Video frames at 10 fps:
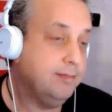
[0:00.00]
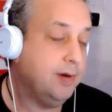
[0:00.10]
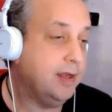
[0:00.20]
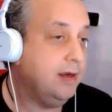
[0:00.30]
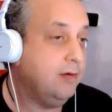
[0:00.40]

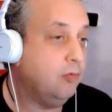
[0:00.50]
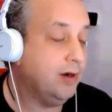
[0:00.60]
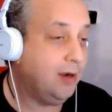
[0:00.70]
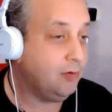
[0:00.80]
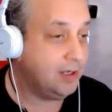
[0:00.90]
But
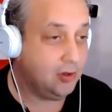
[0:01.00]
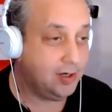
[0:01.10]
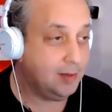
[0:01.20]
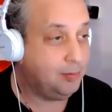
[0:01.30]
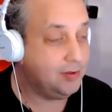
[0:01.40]
we're not really
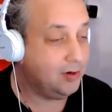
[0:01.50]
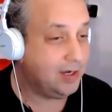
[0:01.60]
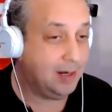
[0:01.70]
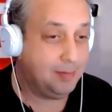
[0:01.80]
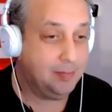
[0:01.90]
looking to put
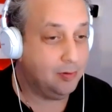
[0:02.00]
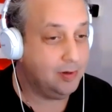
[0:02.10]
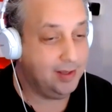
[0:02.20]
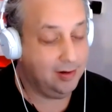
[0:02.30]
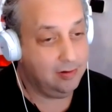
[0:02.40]
those kind of people
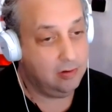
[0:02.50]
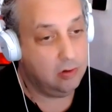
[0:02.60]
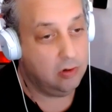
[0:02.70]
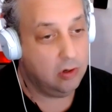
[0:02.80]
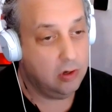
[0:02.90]
in there. If they don't
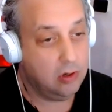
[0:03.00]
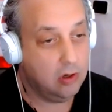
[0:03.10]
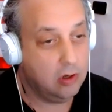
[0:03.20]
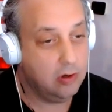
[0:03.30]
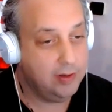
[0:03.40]
buy it.
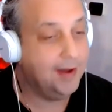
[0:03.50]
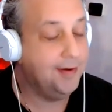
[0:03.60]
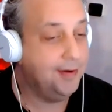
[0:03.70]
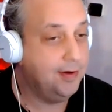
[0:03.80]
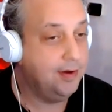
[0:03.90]
Yeah.
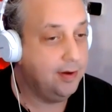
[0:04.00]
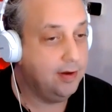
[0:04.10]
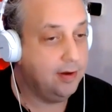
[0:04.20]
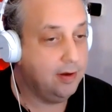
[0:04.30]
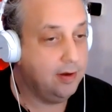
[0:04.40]

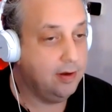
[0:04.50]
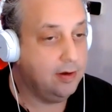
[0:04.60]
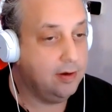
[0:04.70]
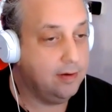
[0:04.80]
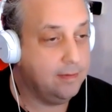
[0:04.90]

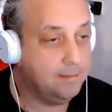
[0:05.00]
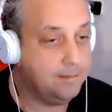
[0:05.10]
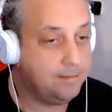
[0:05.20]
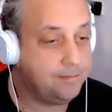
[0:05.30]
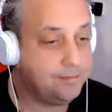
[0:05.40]
So my
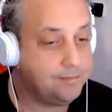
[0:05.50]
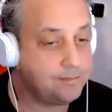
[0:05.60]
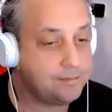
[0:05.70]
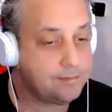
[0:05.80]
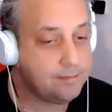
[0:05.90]
question is,
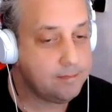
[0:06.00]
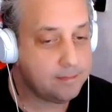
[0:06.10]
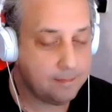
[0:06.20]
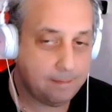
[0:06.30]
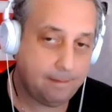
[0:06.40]
if they don't
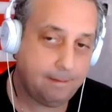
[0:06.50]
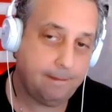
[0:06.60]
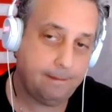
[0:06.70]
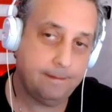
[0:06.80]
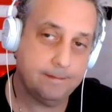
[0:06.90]
buy it,
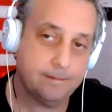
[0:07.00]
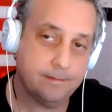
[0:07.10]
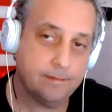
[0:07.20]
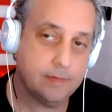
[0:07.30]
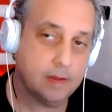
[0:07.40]
do you
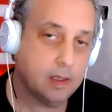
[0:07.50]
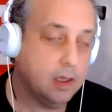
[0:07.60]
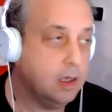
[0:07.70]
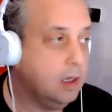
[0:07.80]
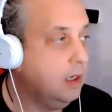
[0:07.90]
buy it?
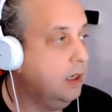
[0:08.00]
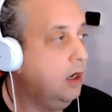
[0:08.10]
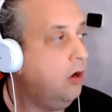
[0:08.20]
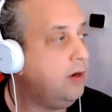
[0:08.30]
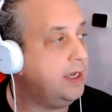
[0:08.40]

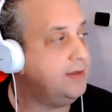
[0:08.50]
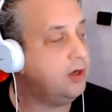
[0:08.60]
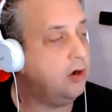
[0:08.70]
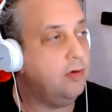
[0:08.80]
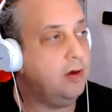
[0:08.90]
Okay.
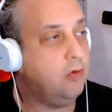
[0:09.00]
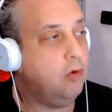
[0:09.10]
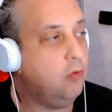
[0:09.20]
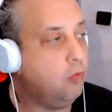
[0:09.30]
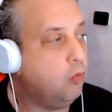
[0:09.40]
So
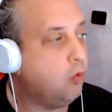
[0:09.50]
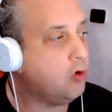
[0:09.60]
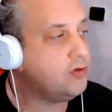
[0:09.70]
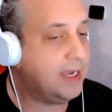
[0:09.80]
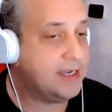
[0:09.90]

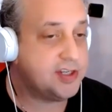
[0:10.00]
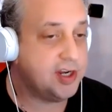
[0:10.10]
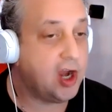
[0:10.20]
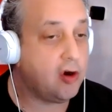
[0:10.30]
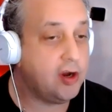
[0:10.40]
worst case
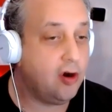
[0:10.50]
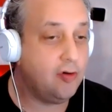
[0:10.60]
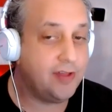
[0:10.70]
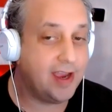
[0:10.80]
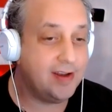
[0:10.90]

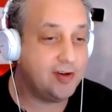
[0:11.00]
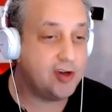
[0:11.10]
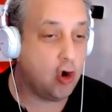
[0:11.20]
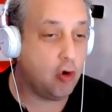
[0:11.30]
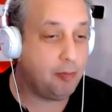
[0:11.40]
scenario, they
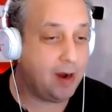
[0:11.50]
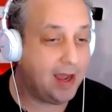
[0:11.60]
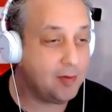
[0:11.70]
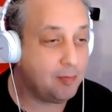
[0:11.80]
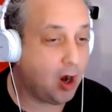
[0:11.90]
don't
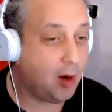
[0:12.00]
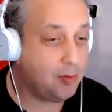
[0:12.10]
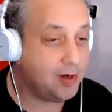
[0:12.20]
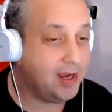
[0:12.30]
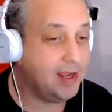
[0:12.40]
buy the
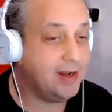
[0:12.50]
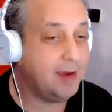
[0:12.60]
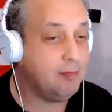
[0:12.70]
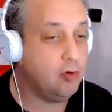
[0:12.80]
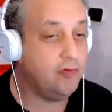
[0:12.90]
property and
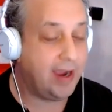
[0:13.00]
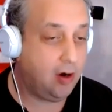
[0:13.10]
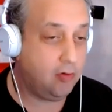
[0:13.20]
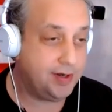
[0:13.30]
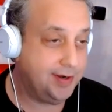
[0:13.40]
they move
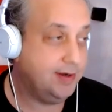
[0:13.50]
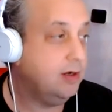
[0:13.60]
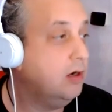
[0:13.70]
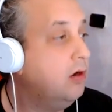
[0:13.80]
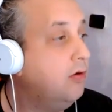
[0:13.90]
out.
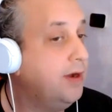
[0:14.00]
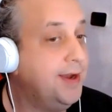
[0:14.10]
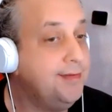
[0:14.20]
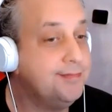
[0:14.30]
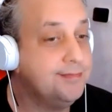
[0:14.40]

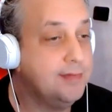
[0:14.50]
Okay.